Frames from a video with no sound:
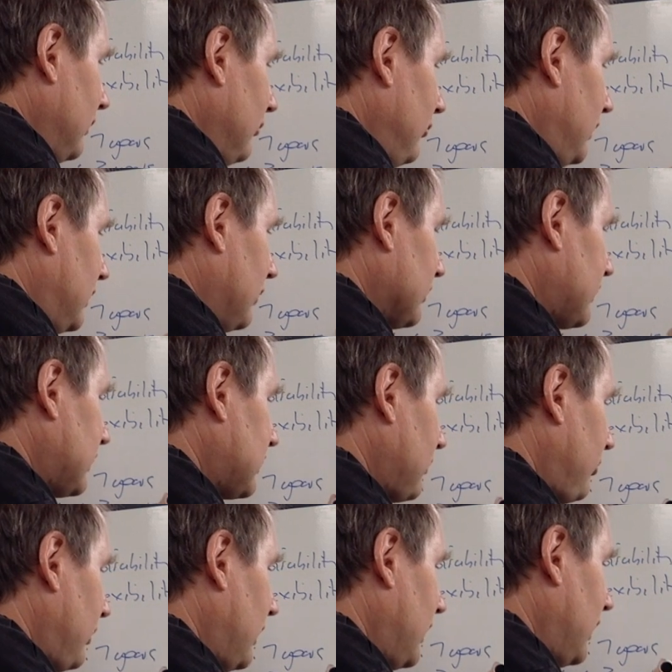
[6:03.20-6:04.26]
because the
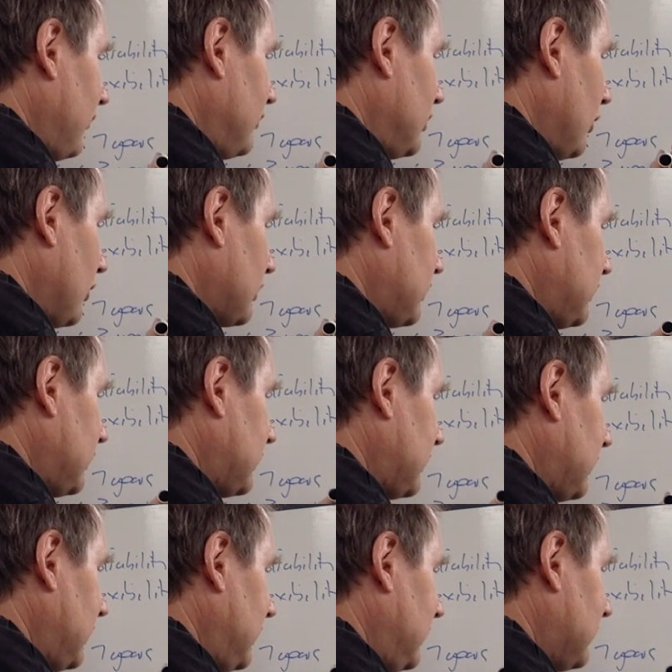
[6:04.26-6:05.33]
supply of
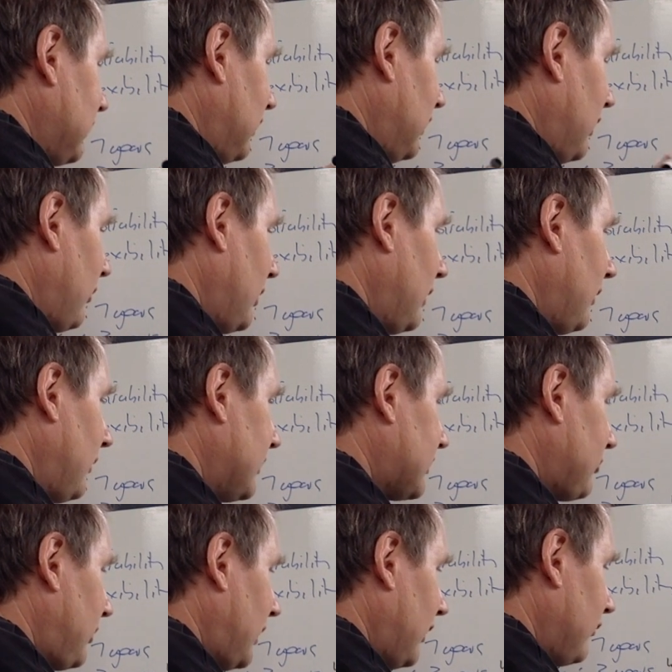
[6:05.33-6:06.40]
doctors is lower than the
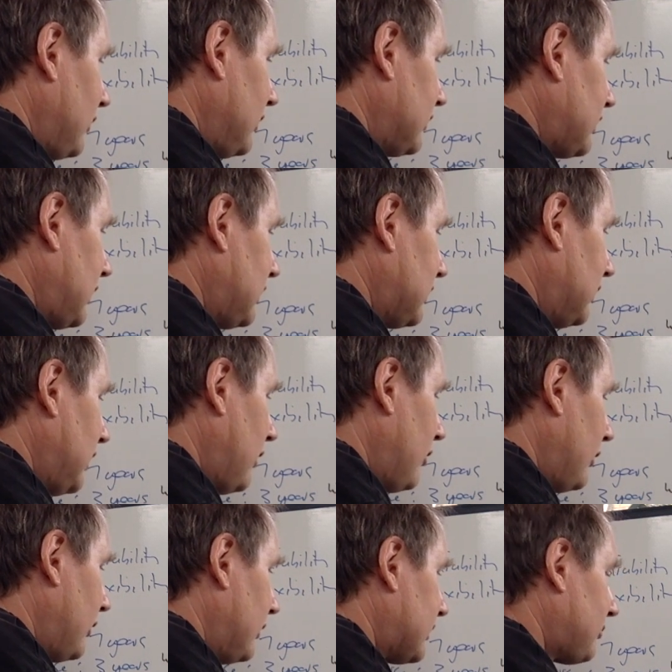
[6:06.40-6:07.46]
supply of
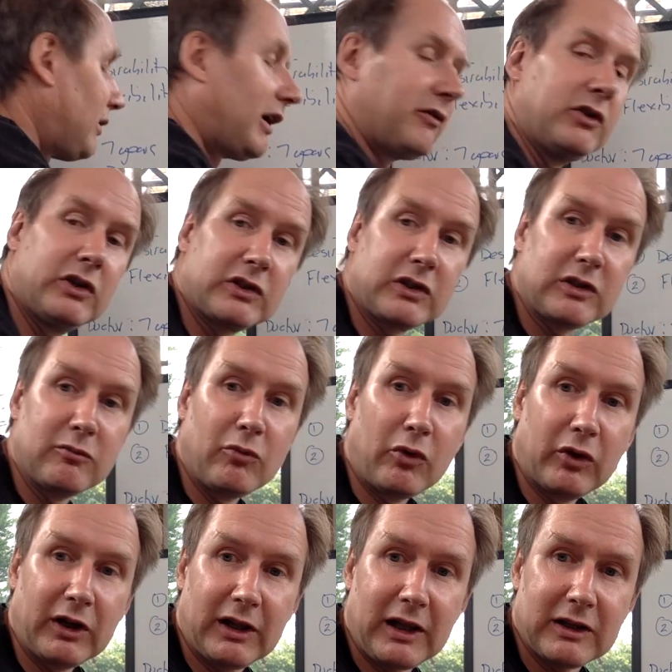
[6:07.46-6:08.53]
nurses and
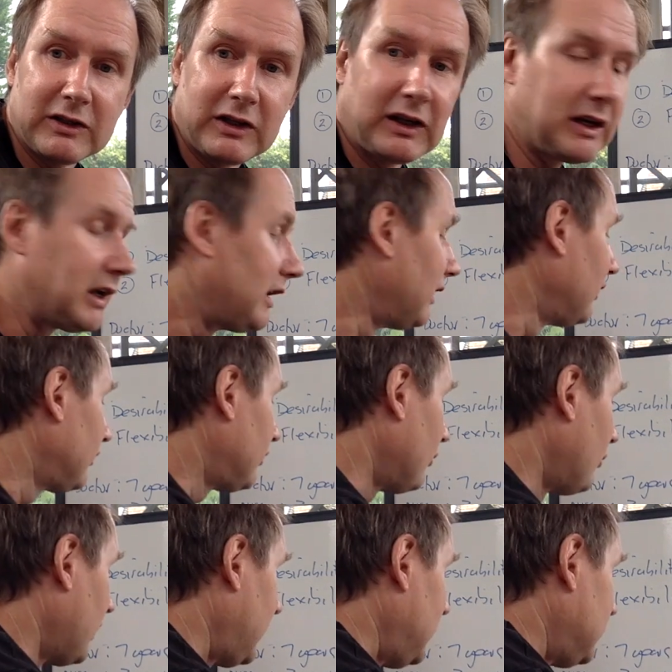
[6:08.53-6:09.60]
more inelastic, the
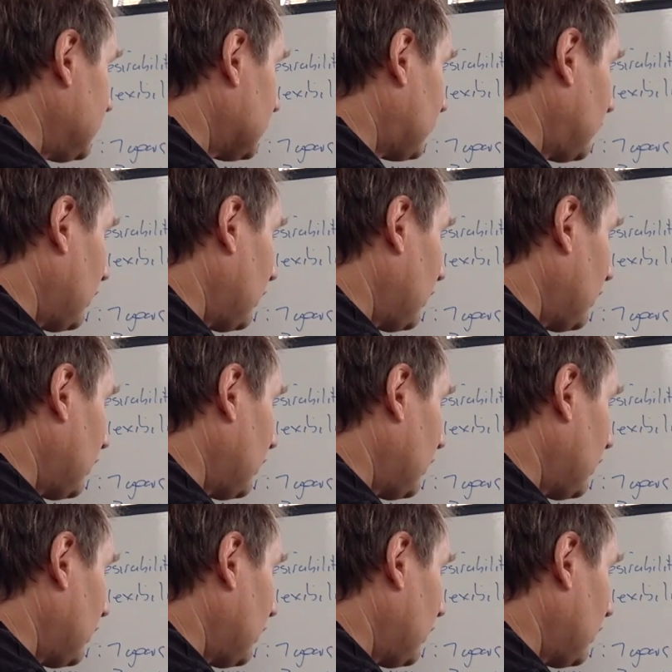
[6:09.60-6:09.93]
wages for